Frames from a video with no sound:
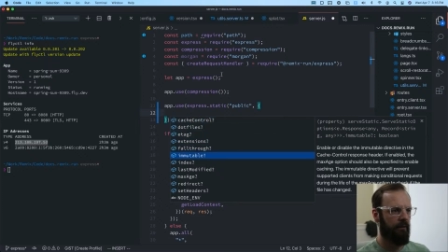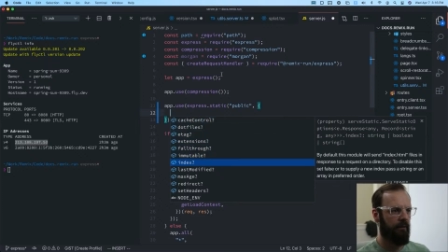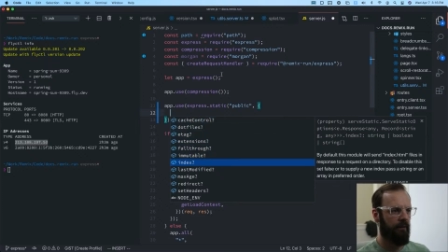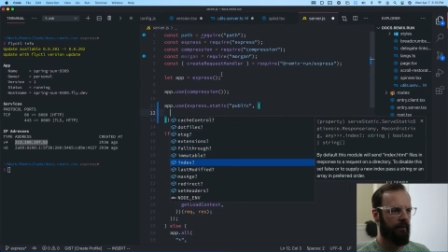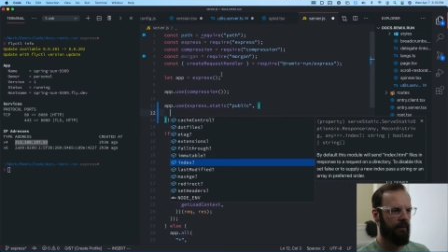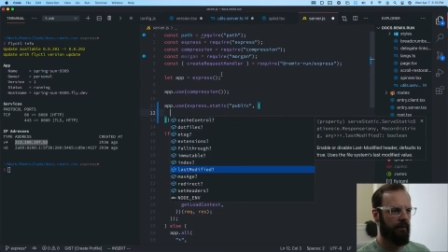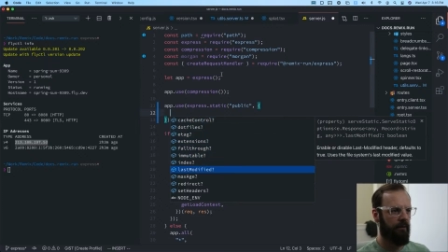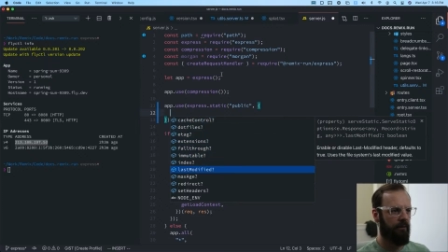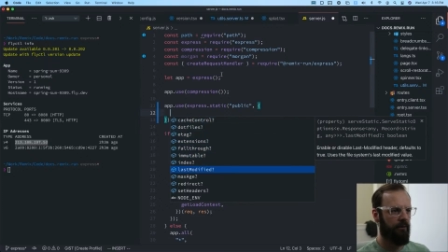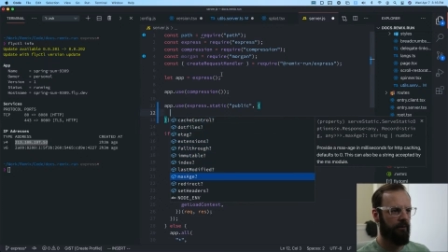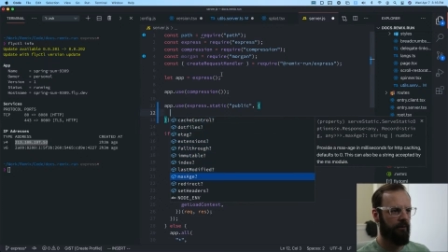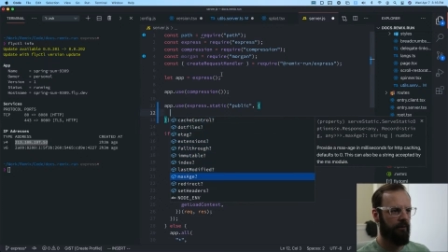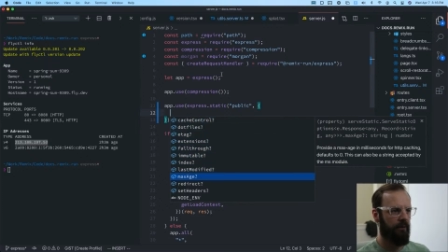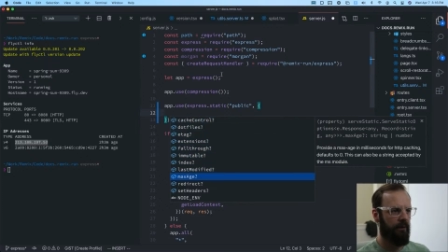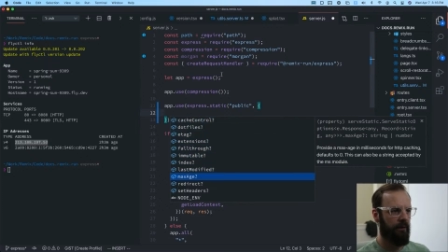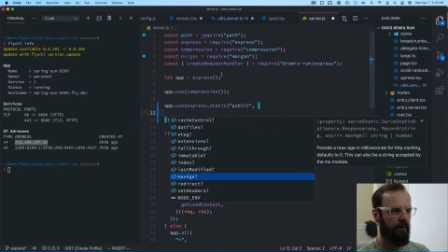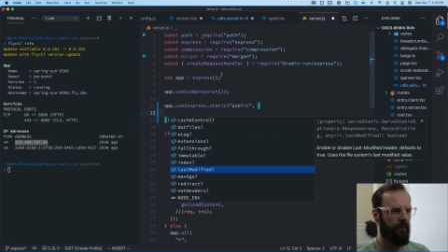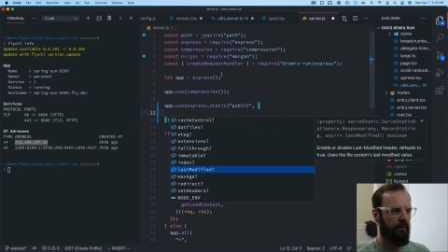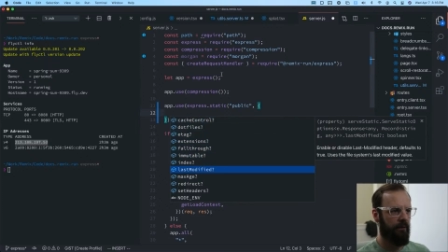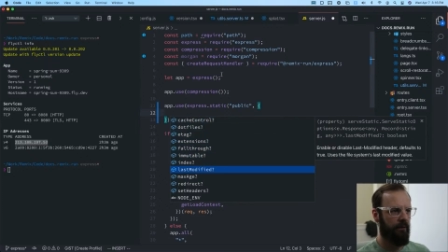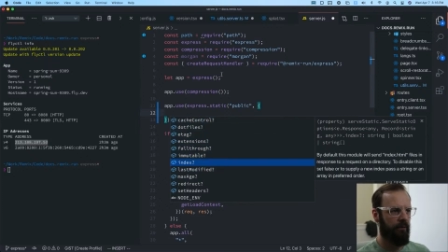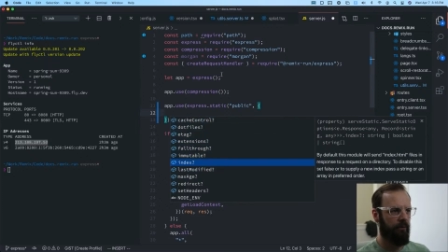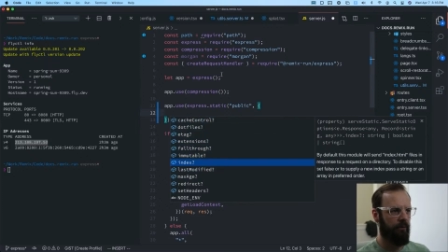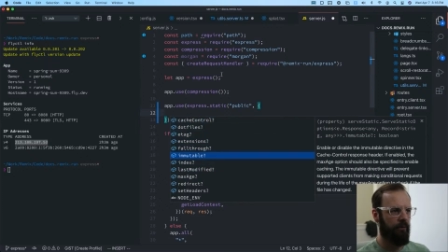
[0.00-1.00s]
right, so
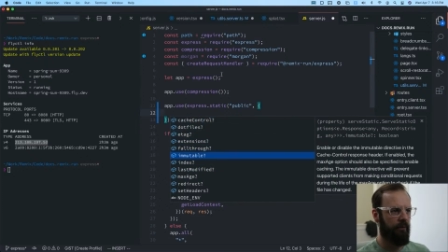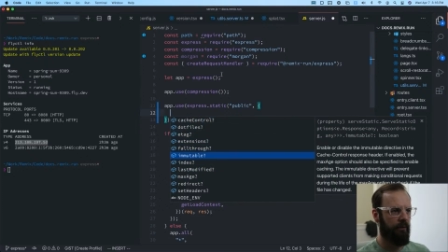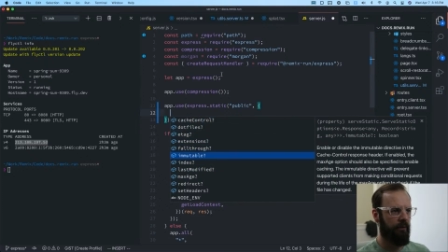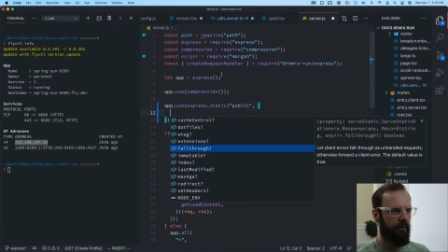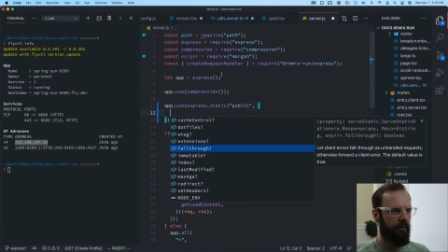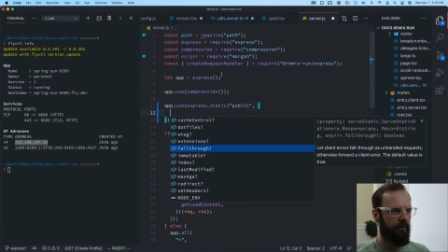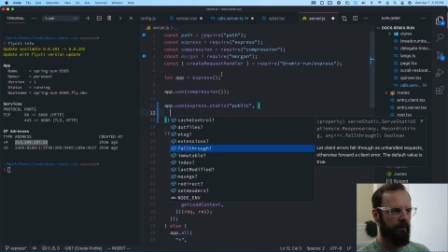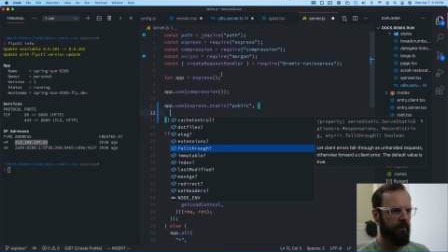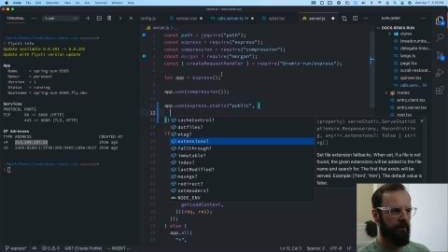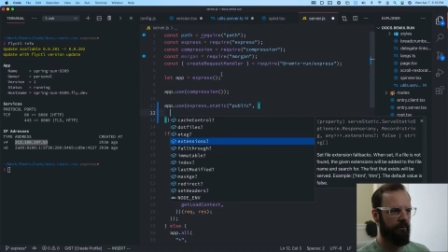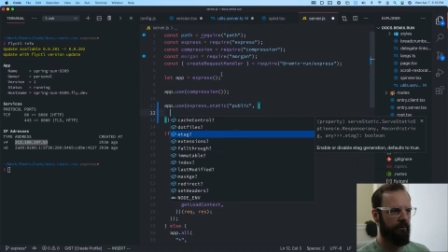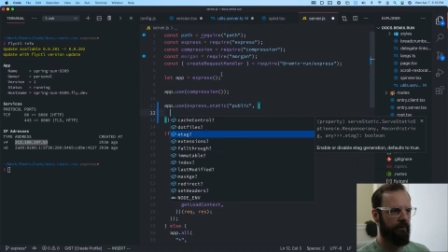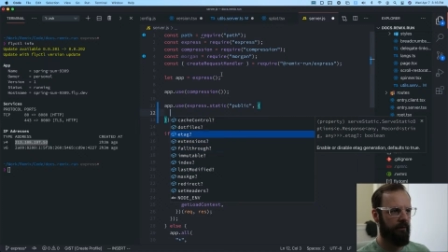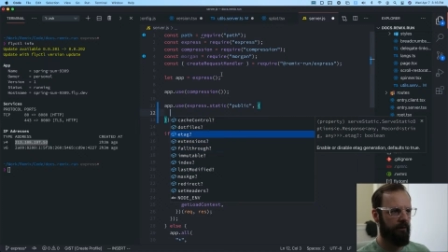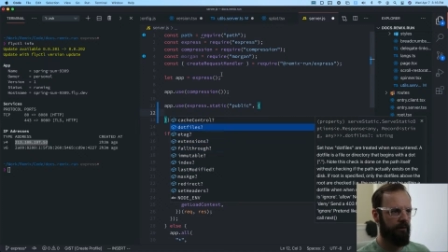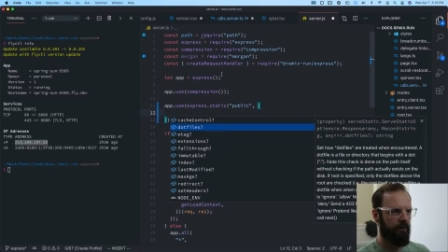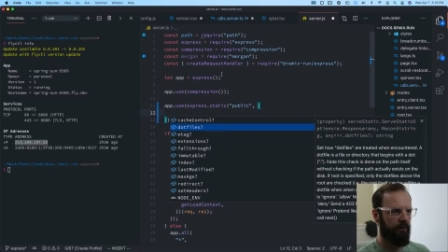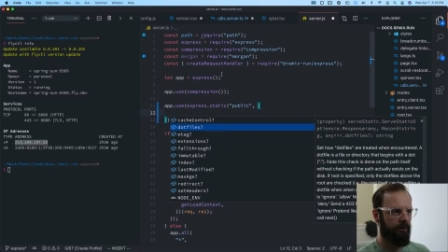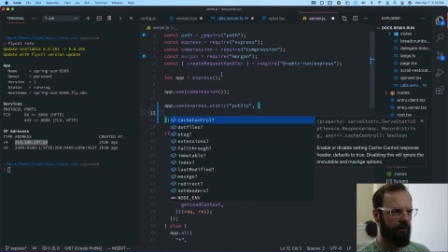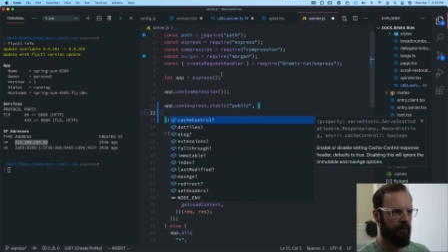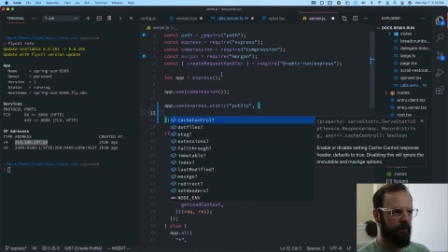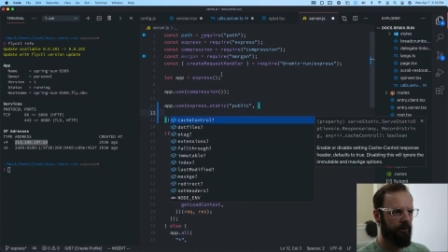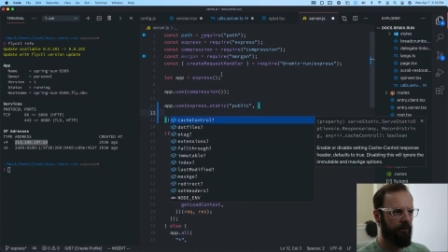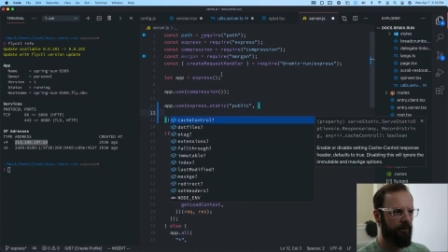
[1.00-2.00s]
now, oh, did it default to
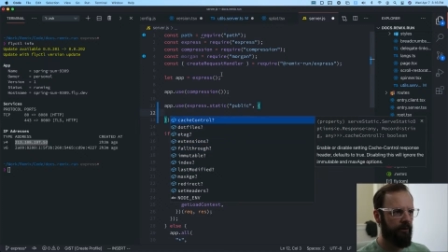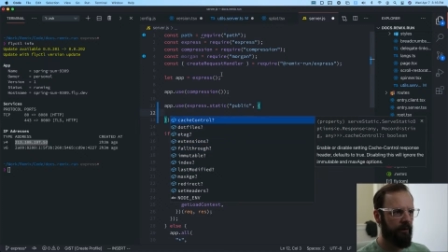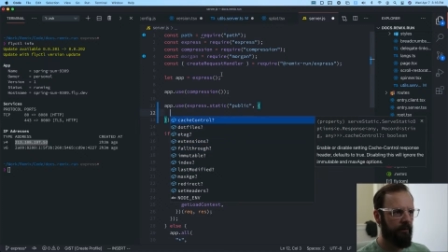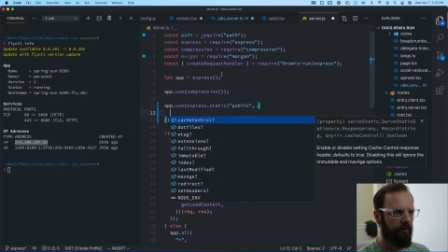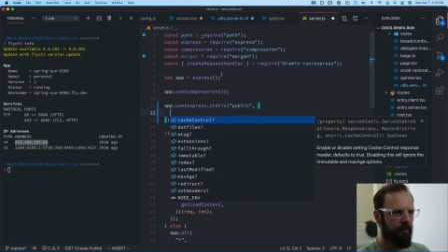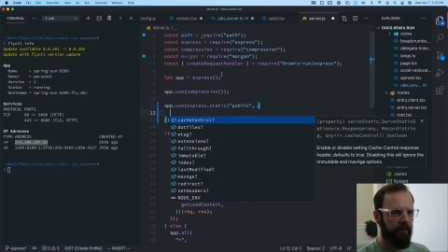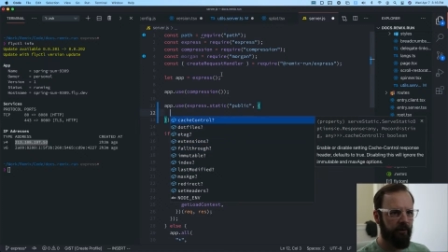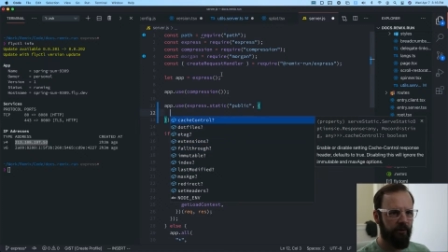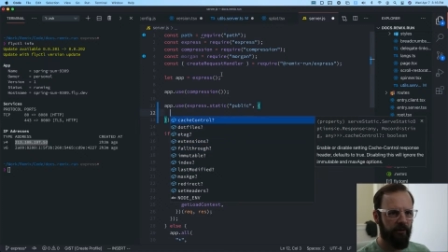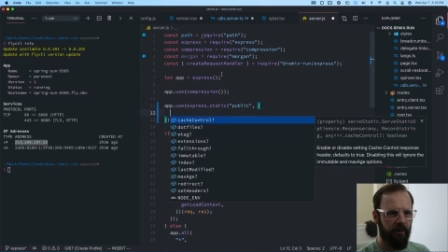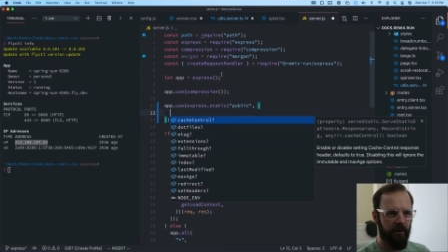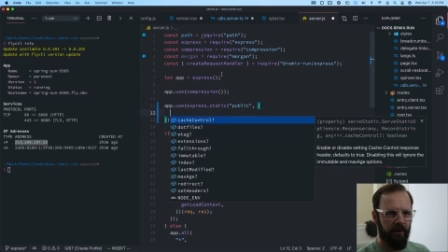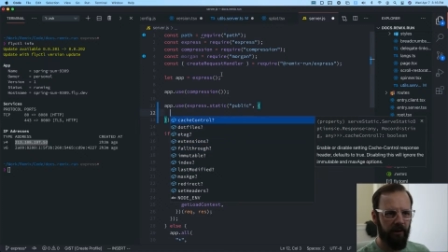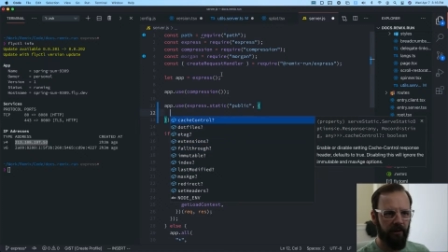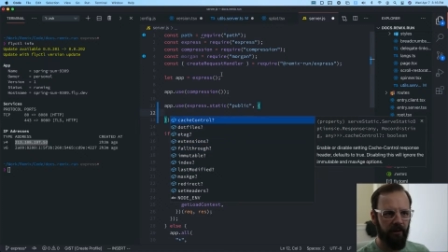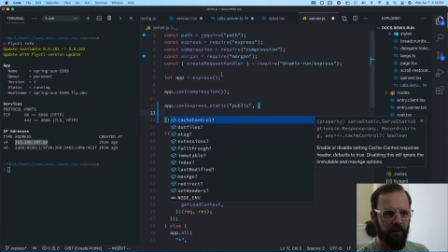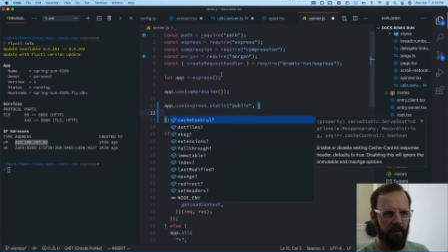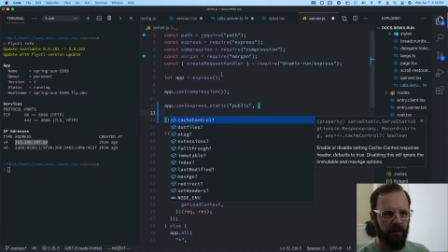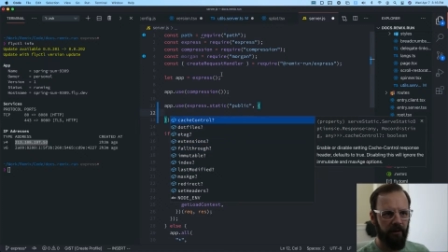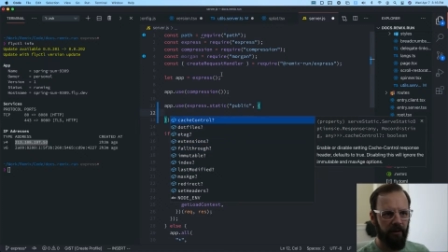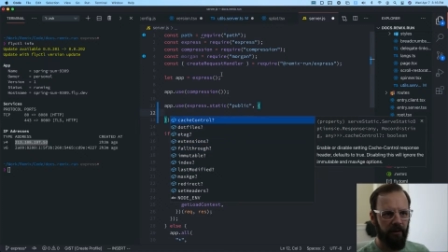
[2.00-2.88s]
true? Is that what it said?